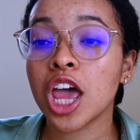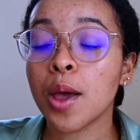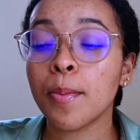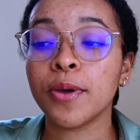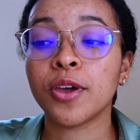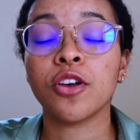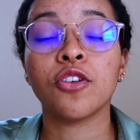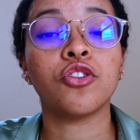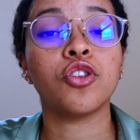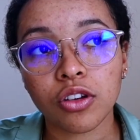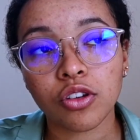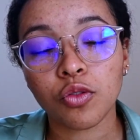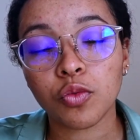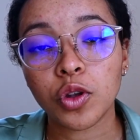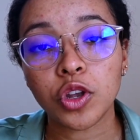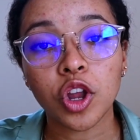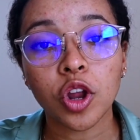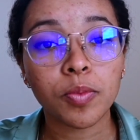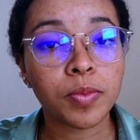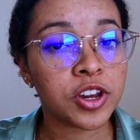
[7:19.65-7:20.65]
Because you will
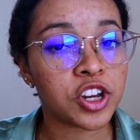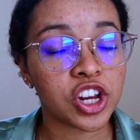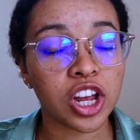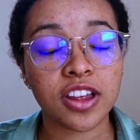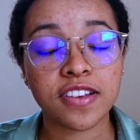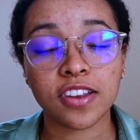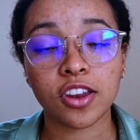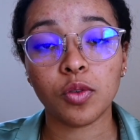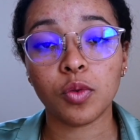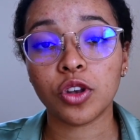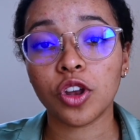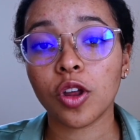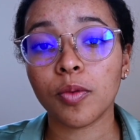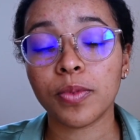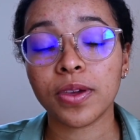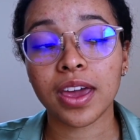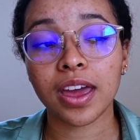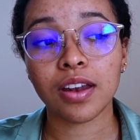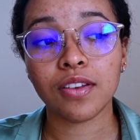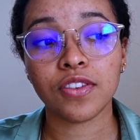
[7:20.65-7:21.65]
not be jealous and you will not
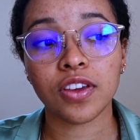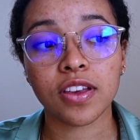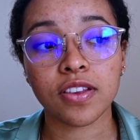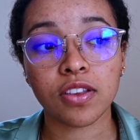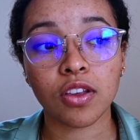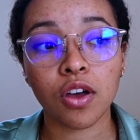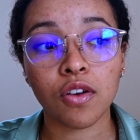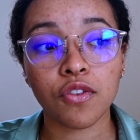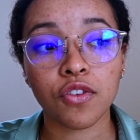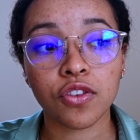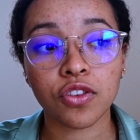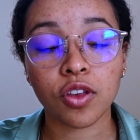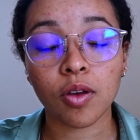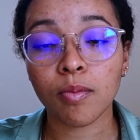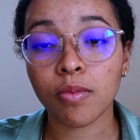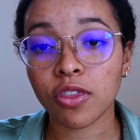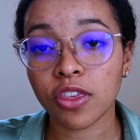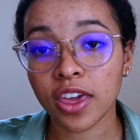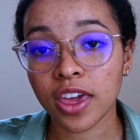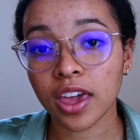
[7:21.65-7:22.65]
be envious of
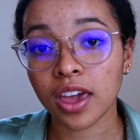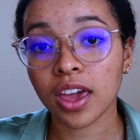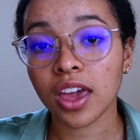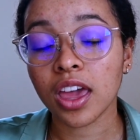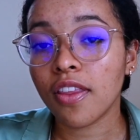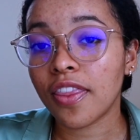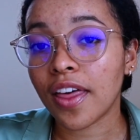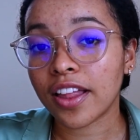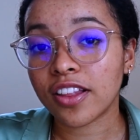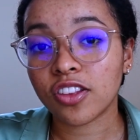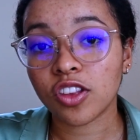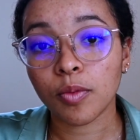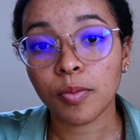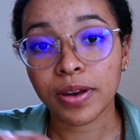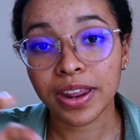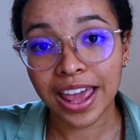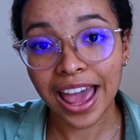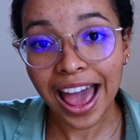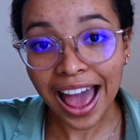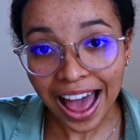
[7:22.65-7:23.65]
something that
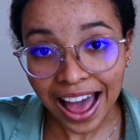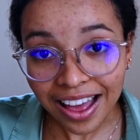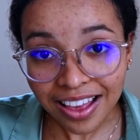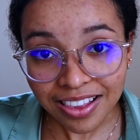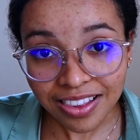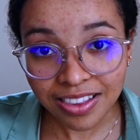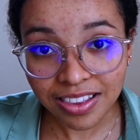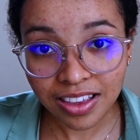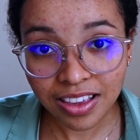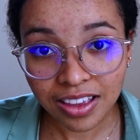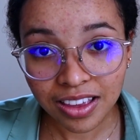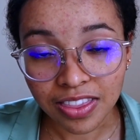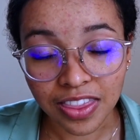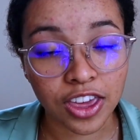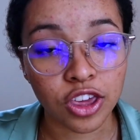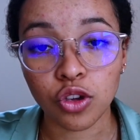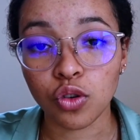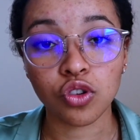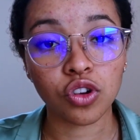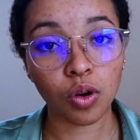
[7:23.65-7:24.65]
somebody has
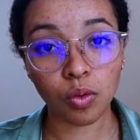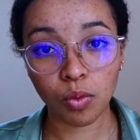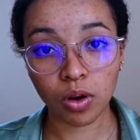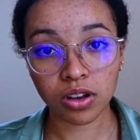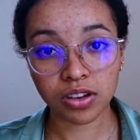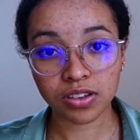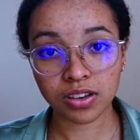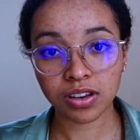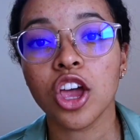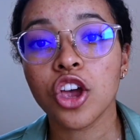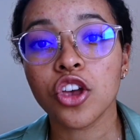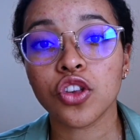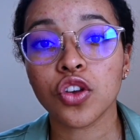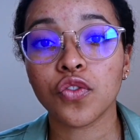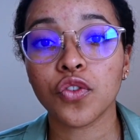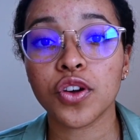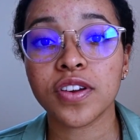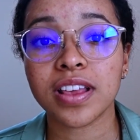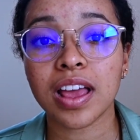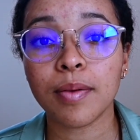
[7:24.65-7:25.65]
that you don't want. So
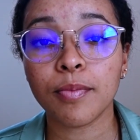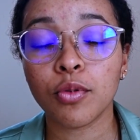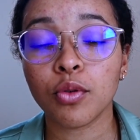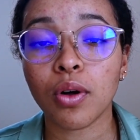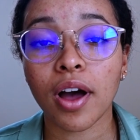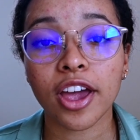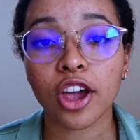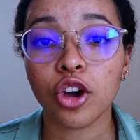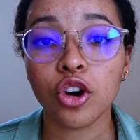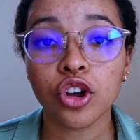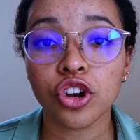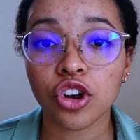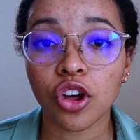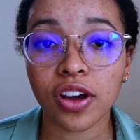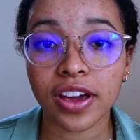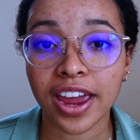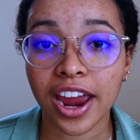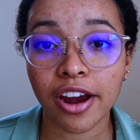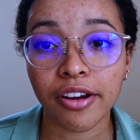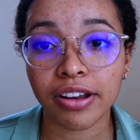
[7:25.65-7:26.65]
for example, I could
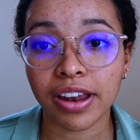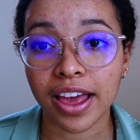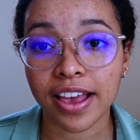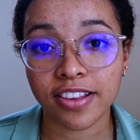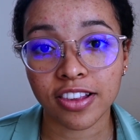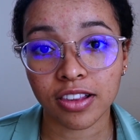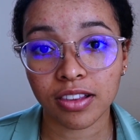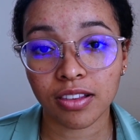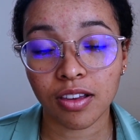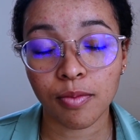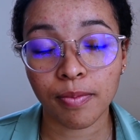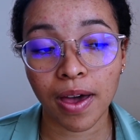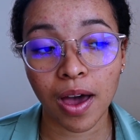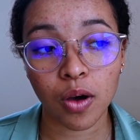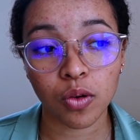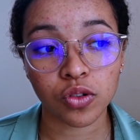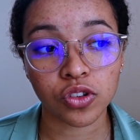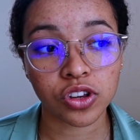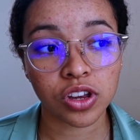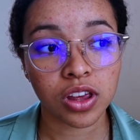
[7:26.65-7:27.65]
not care less
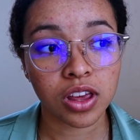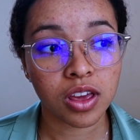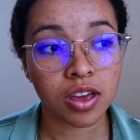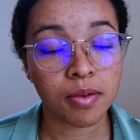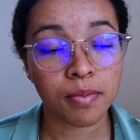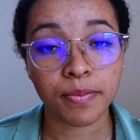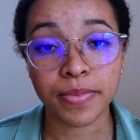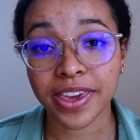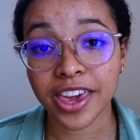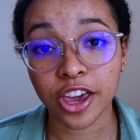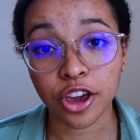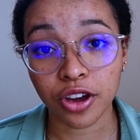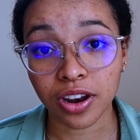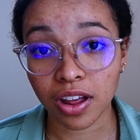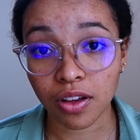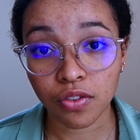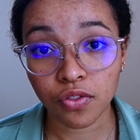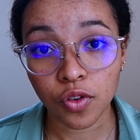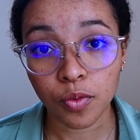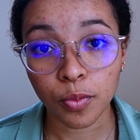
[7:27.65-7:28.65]
about being good
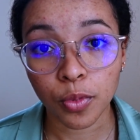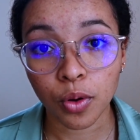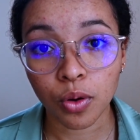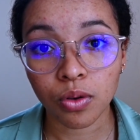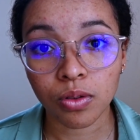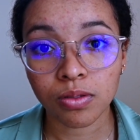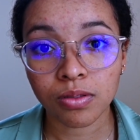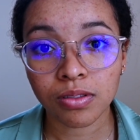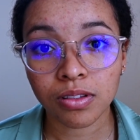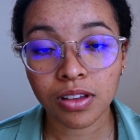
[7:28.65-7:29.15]
at football.